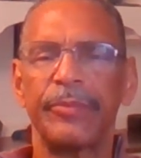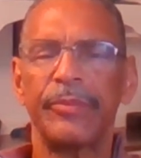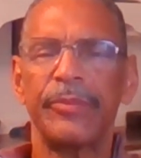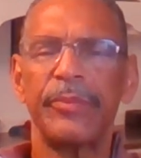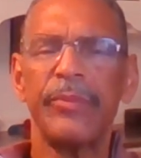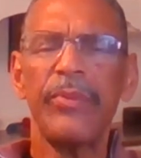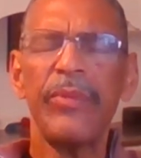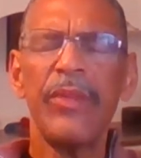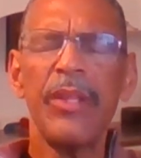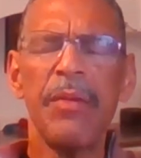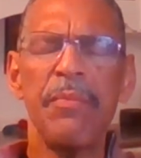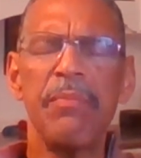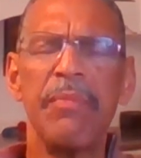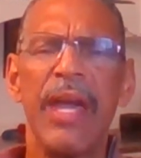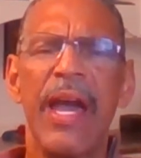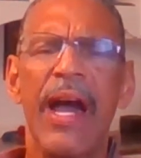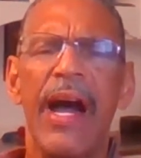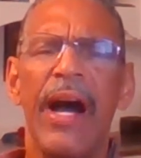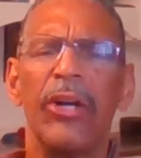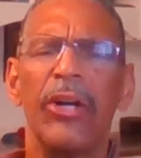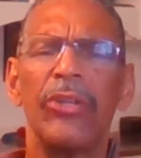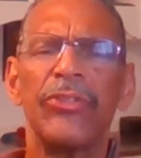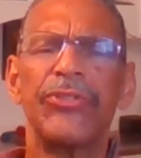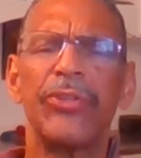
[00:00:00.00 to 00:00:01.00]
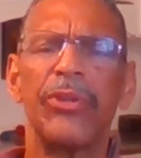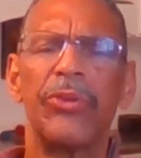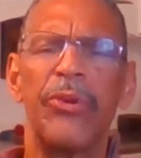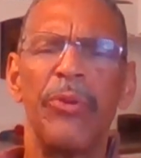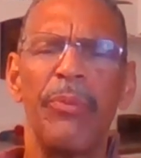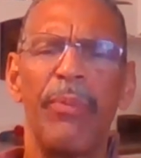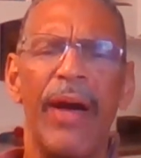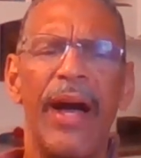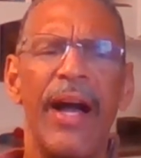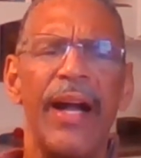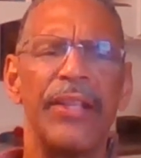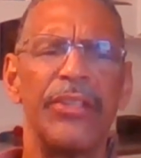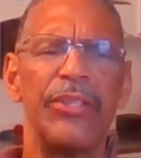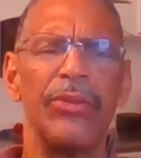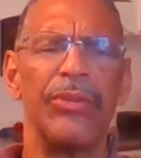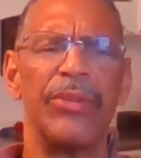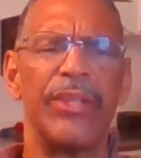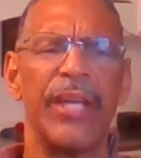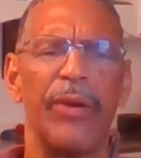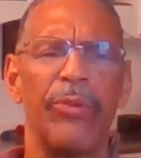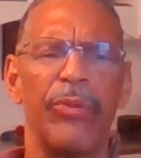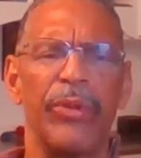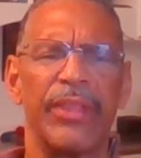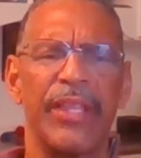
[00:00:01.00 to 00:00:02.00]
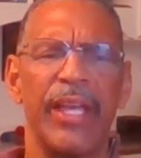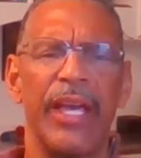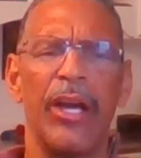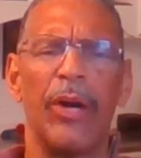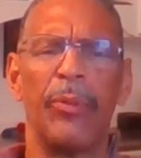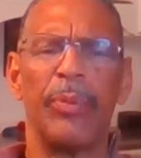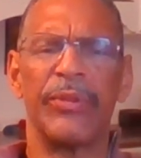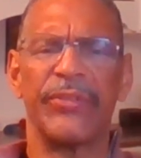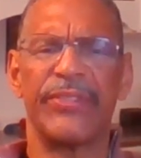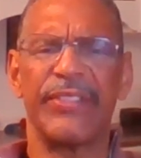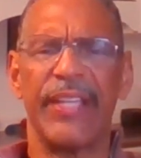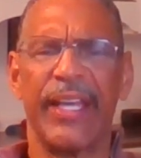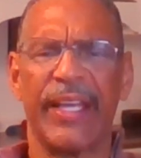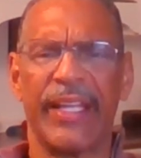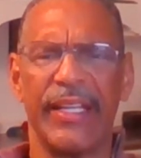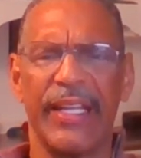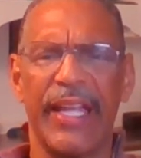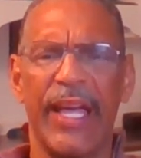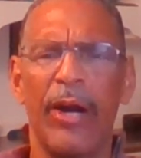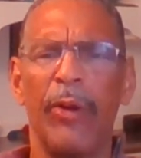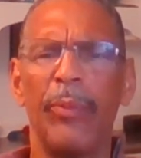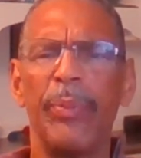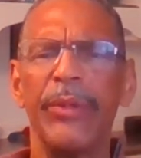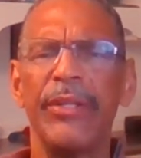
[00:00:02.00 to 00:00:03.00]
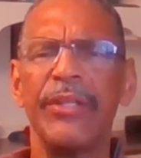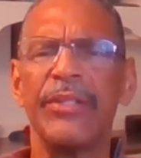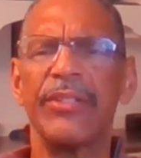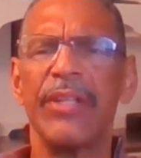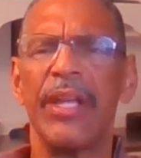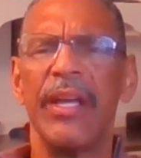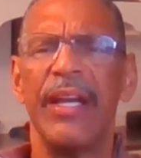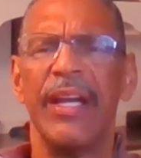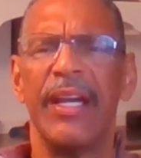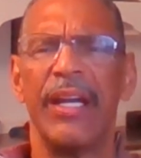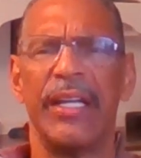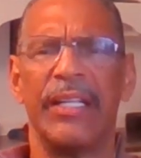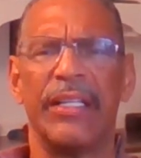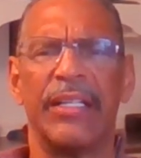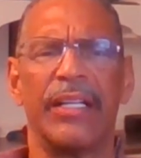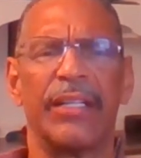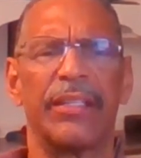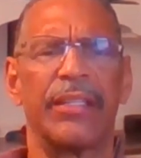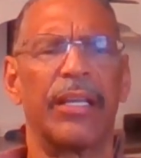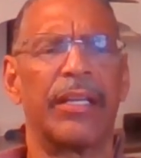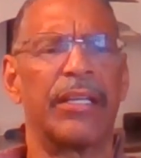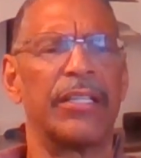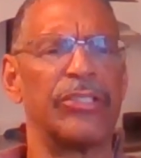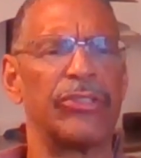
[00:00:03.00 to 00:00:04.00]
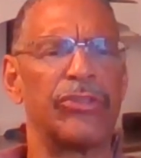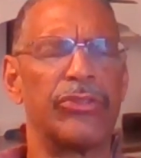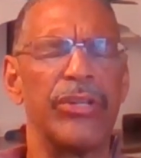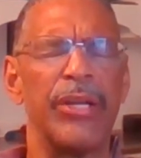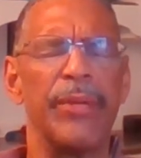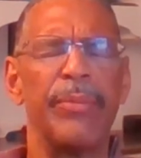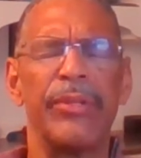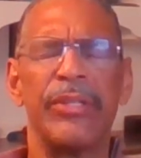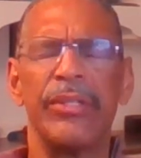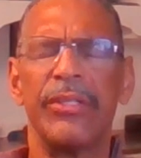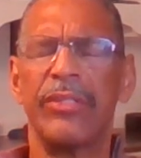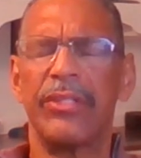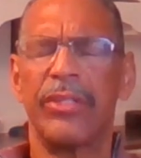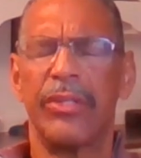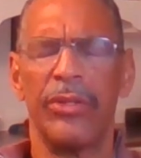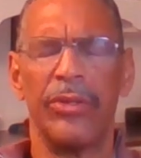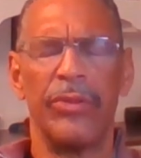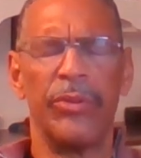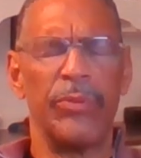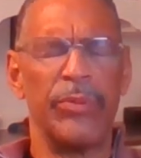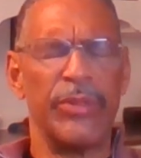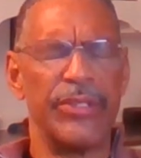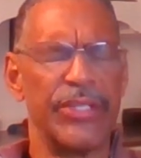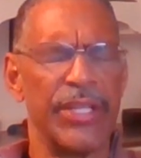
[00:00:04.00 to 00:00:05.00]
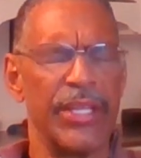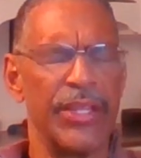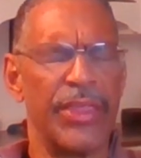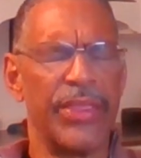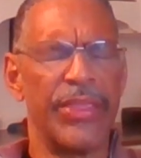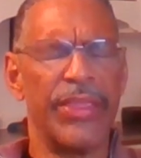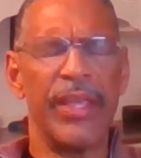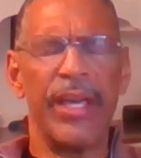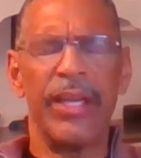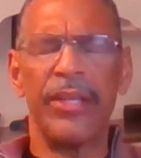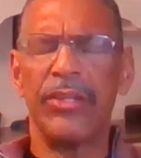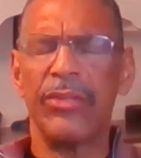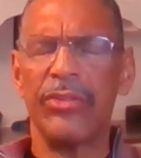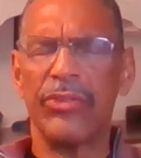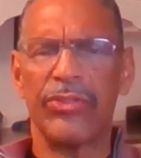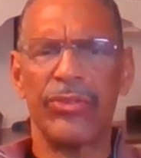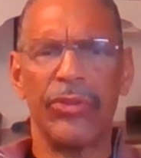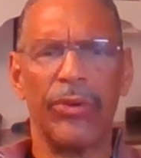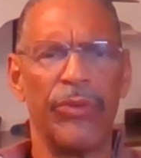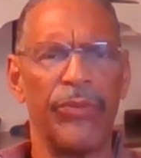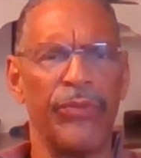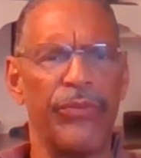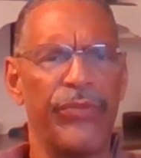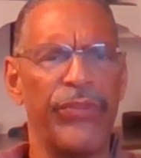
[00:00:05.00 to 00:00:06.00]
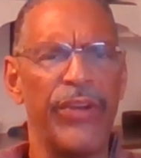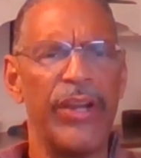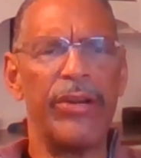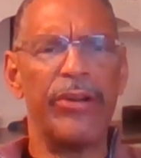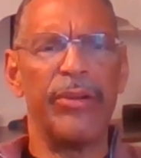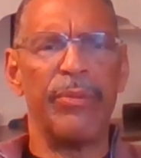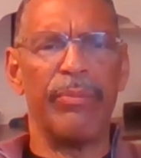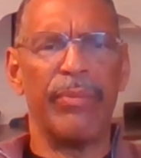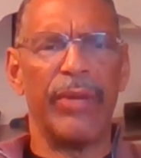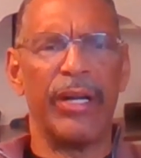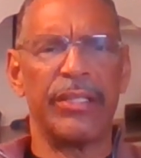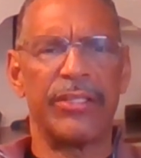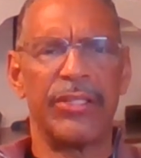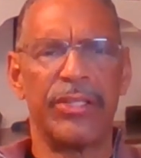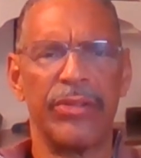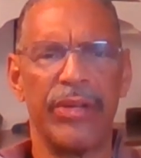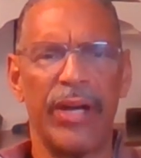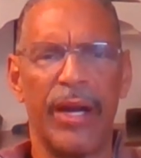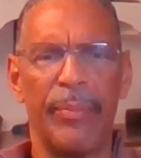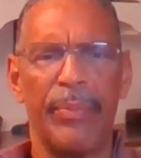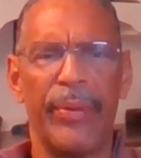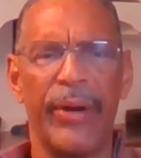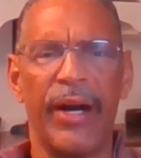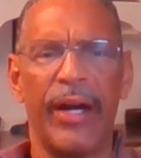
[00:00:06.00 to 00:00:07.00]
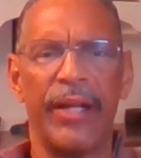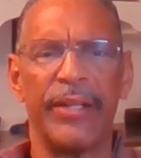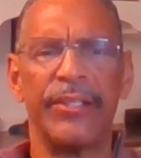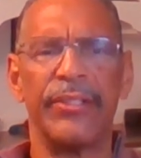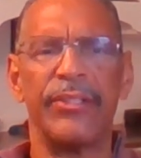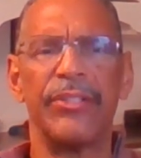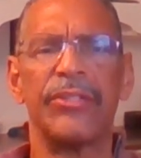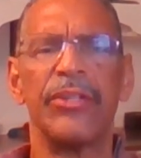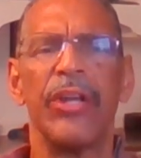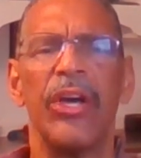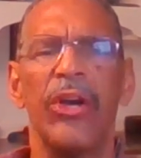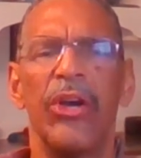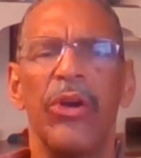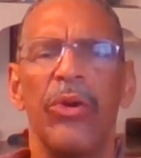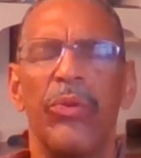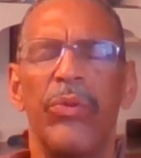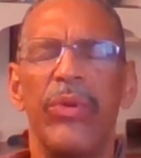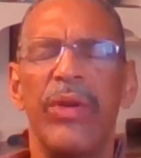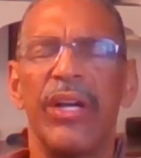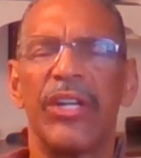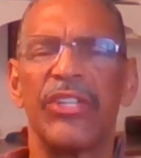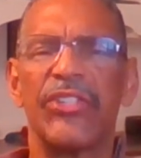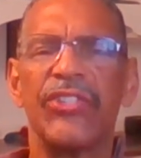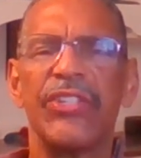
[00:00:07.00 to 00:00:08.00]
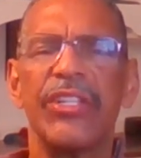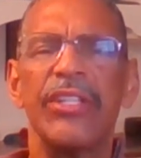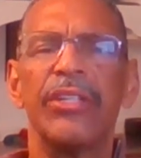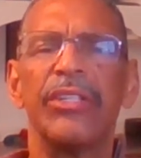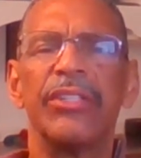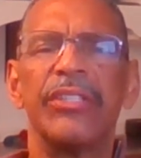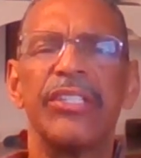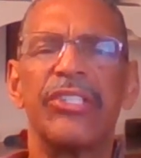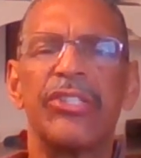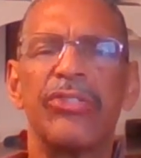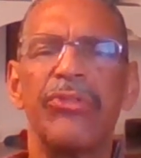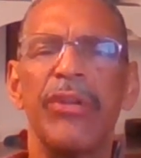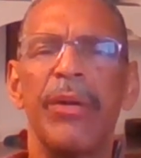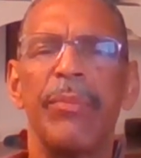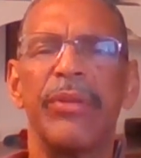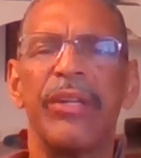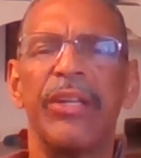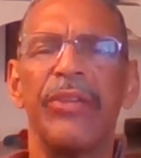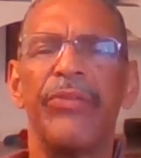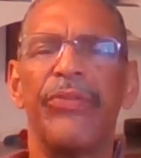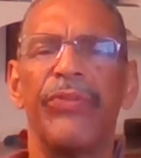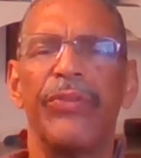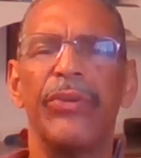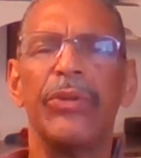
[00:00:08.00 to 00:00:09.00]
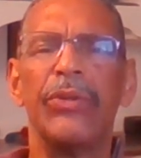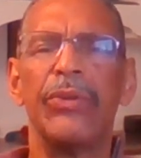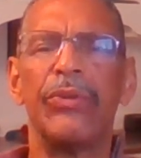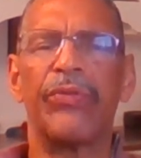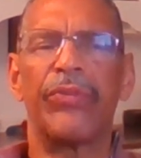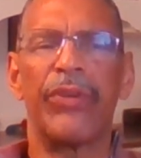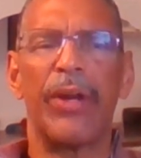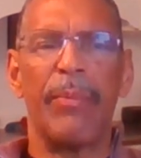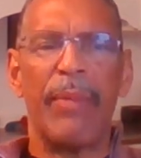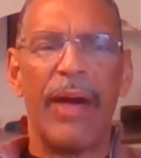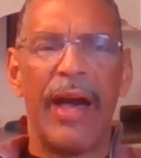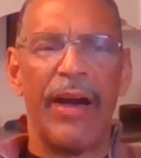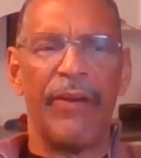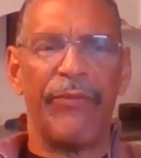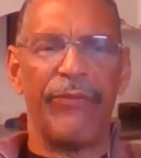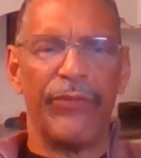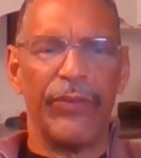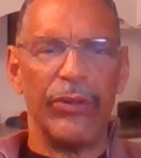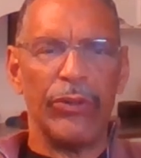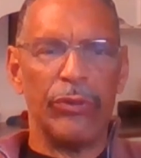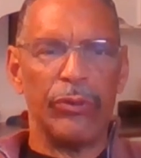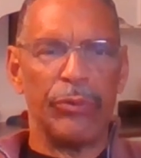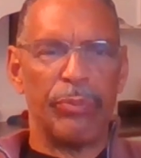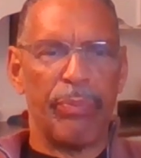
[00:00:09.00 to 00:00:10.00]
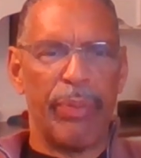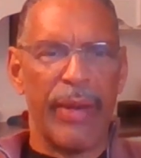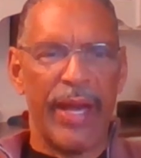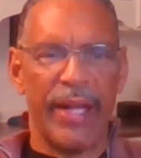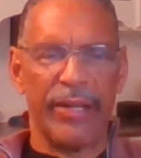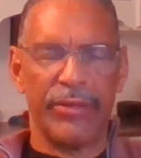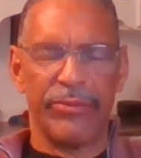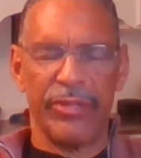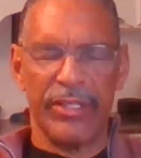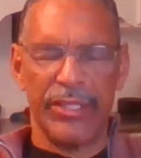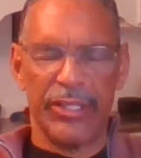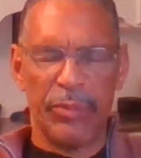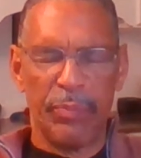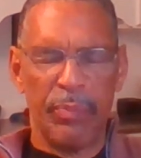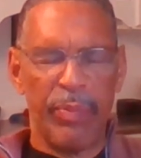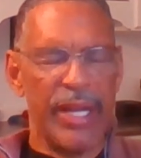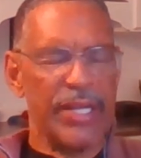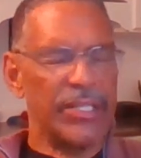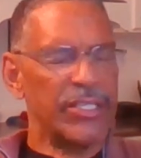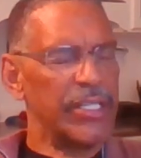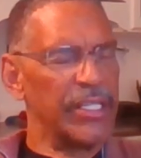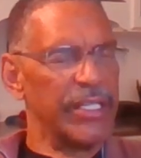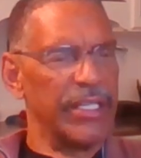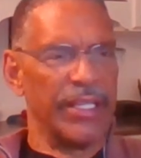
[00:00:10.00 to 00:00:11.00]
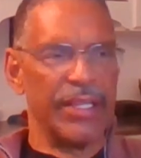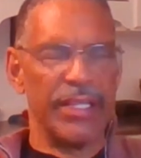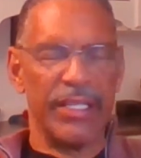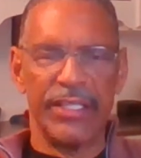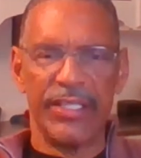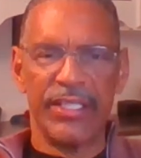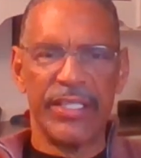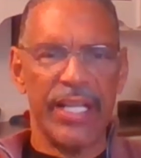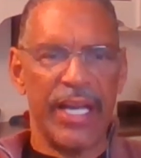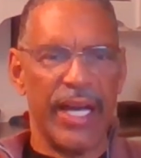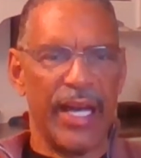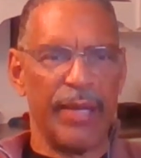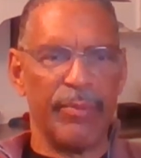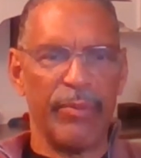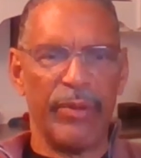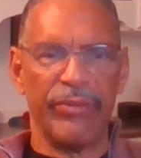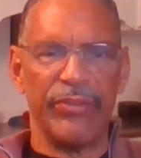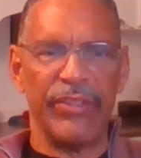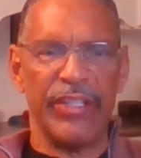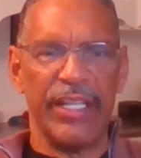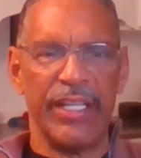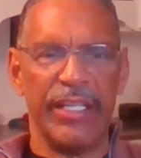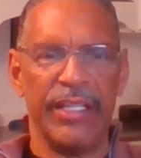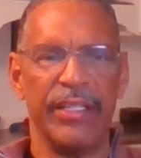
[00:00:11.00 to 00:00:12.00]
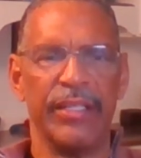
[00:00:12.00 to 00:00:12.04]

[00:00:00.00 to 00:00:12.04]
may I also remind you that with the help of Second Helpings and other contributors, to whom we say thank you so very much, to our partners, we are still distributing food from our food pantry, especially in this time of need.